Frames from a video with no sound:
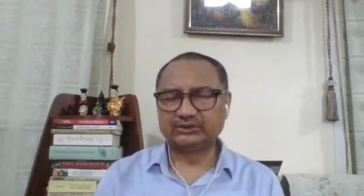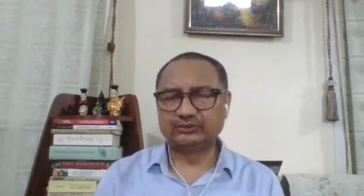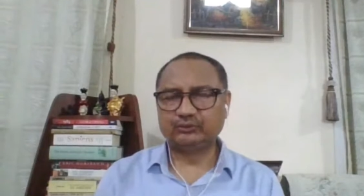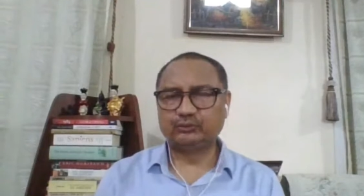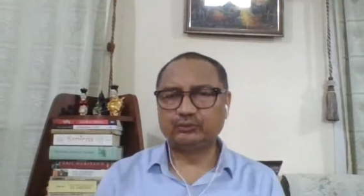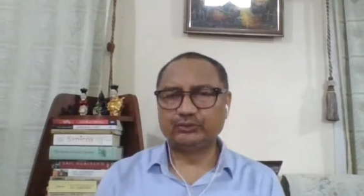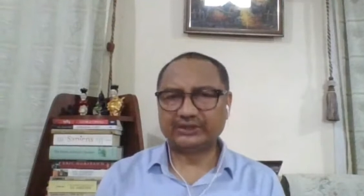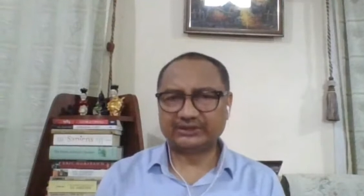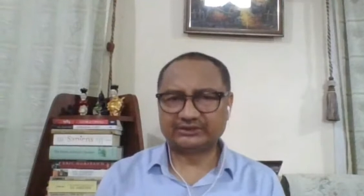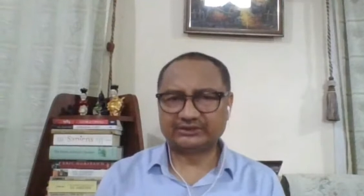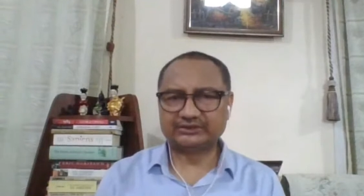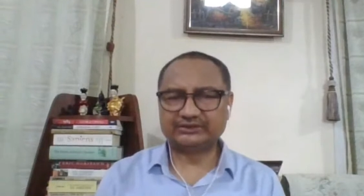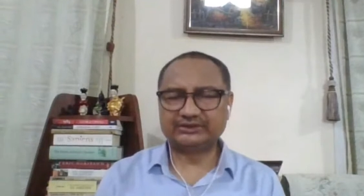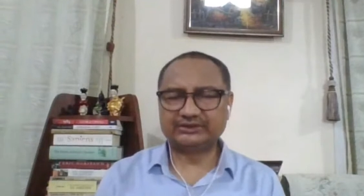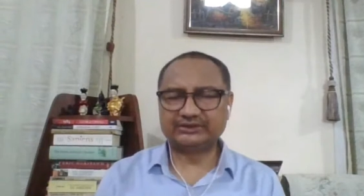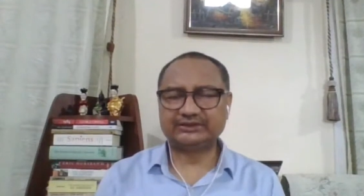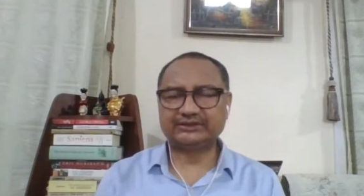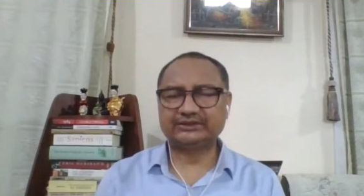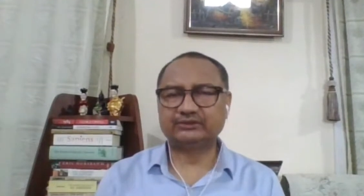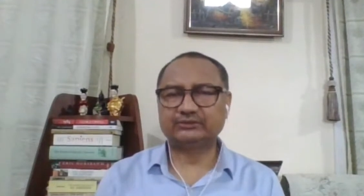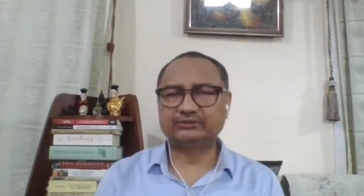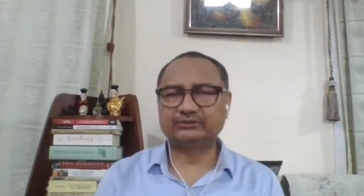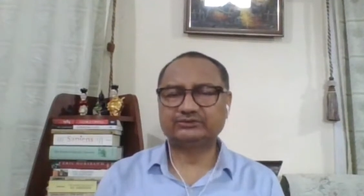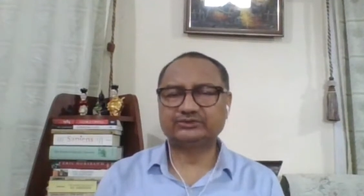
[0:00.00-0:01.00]
wealth
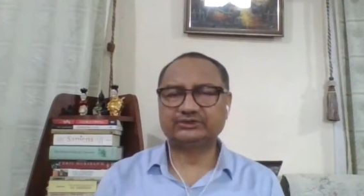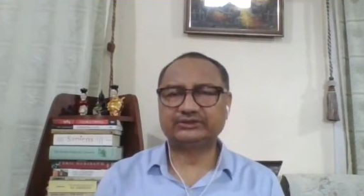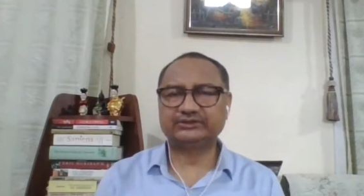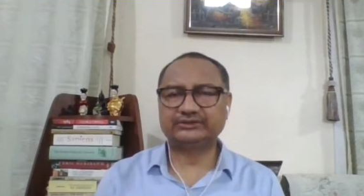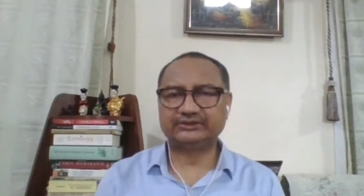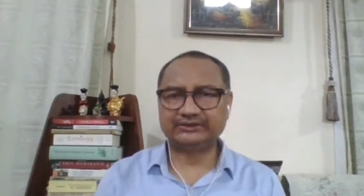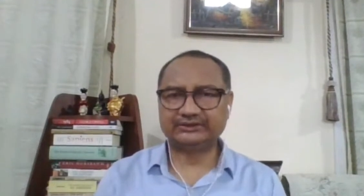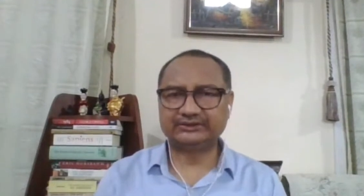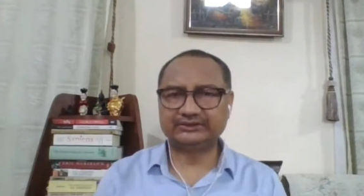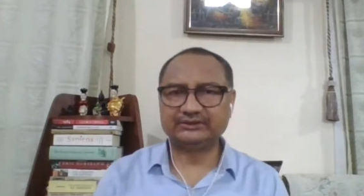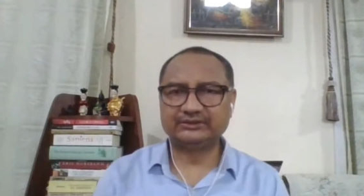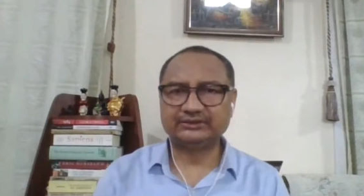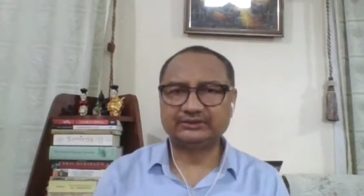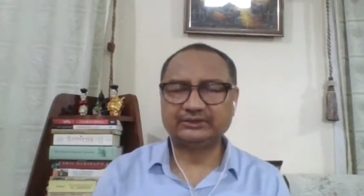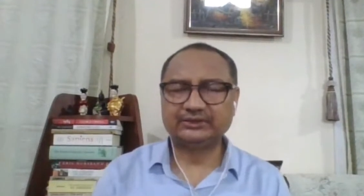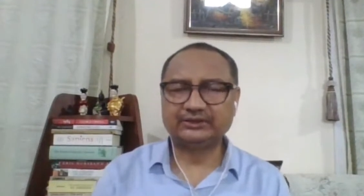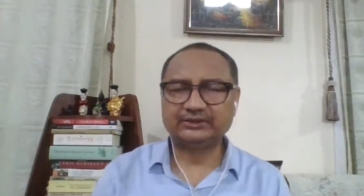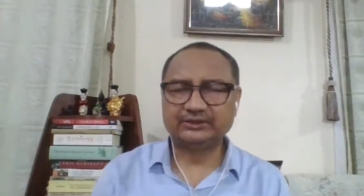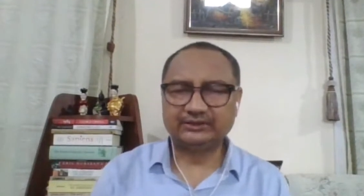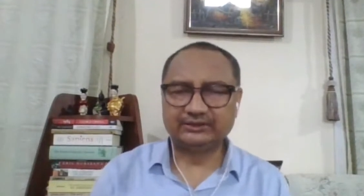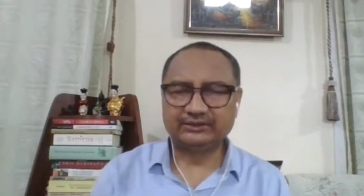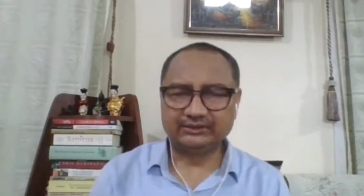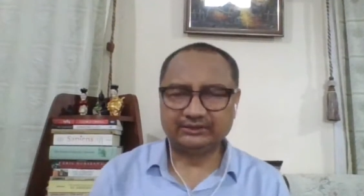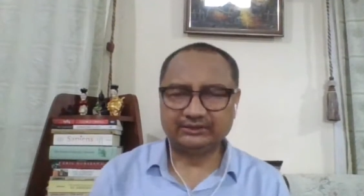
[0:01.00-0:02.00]
getting concentrated
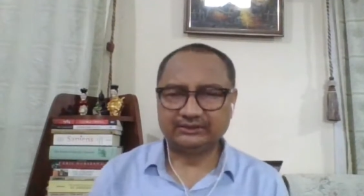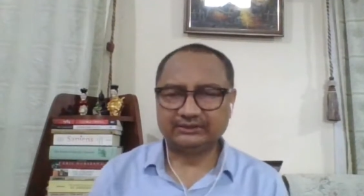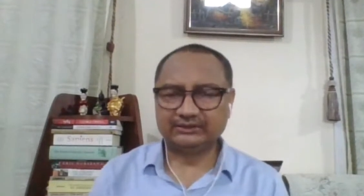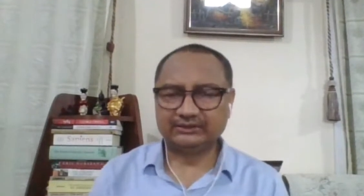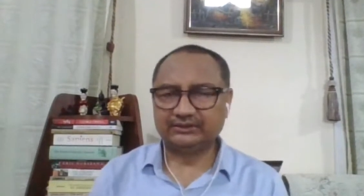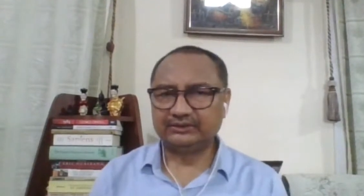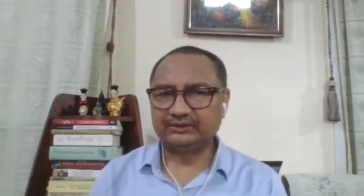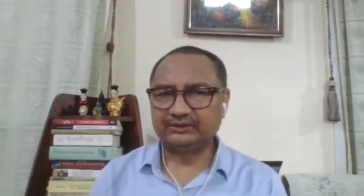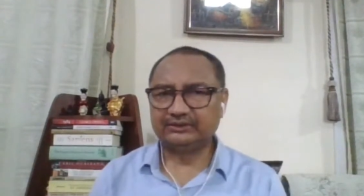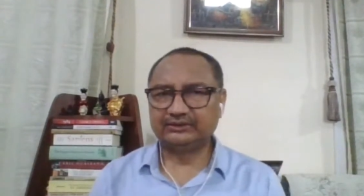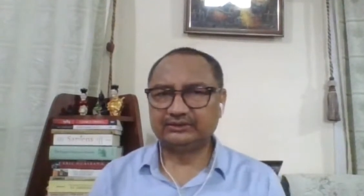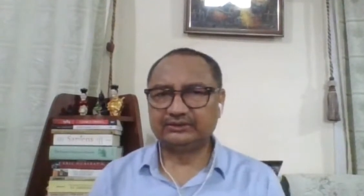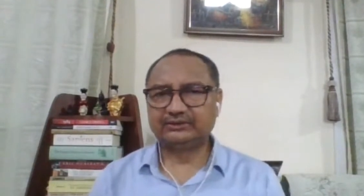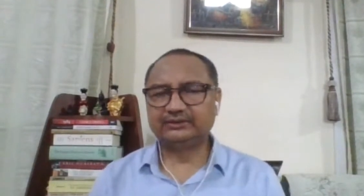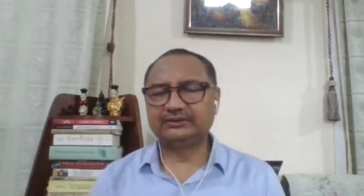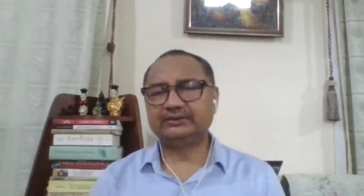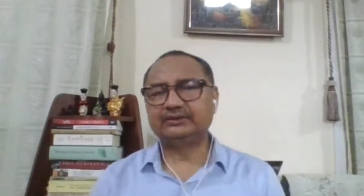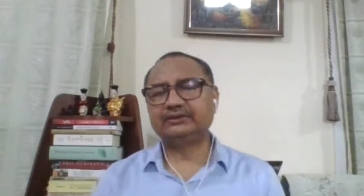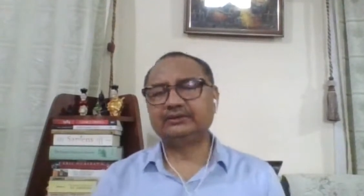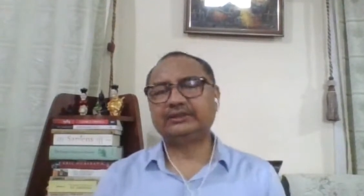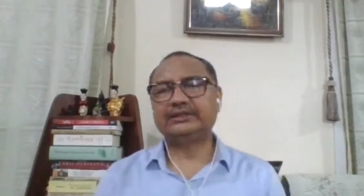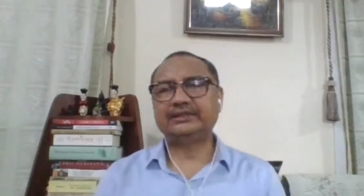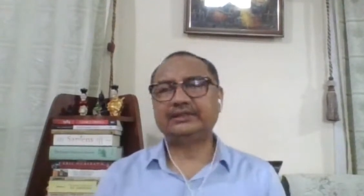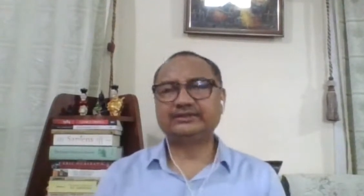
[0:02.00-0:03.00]
in, in
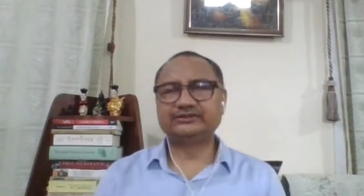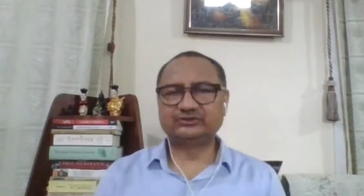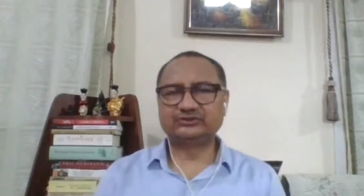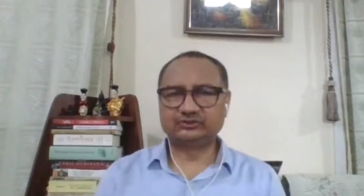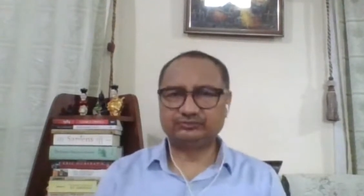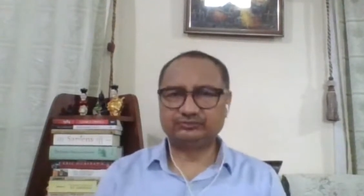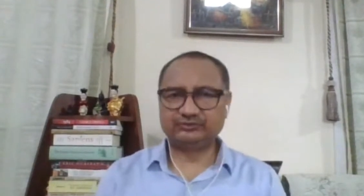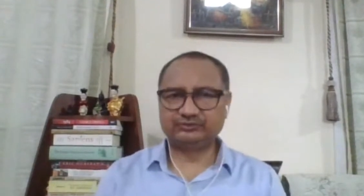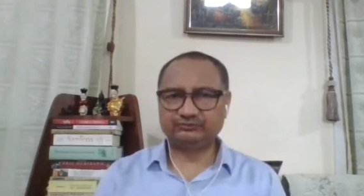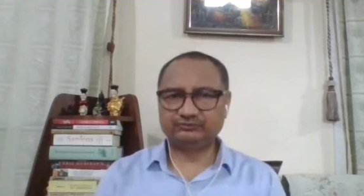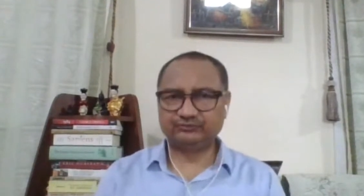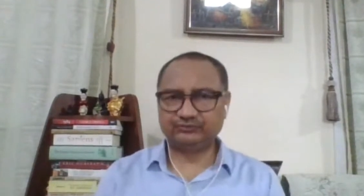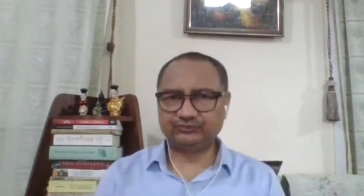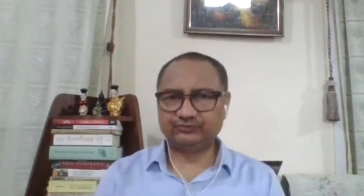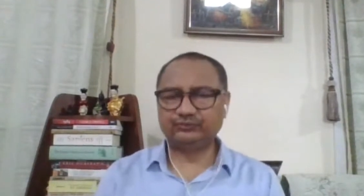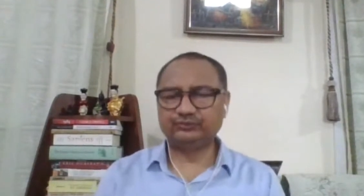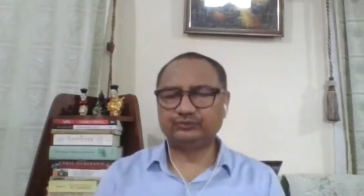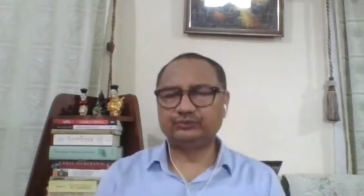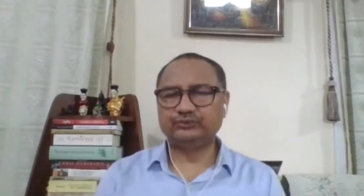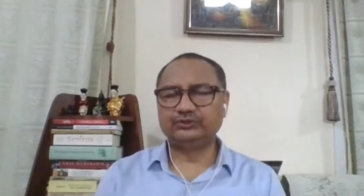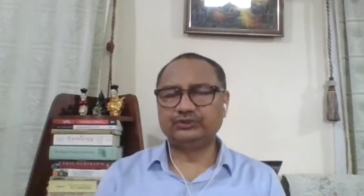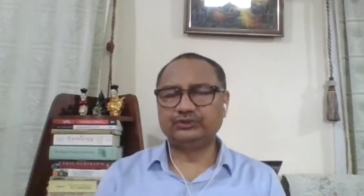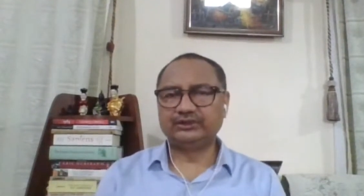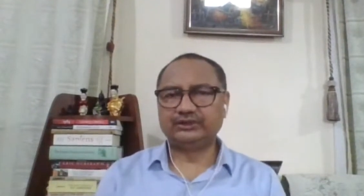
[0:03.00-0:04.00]
the hands of a
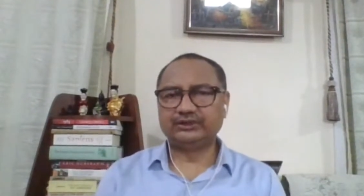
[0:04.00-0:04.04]
few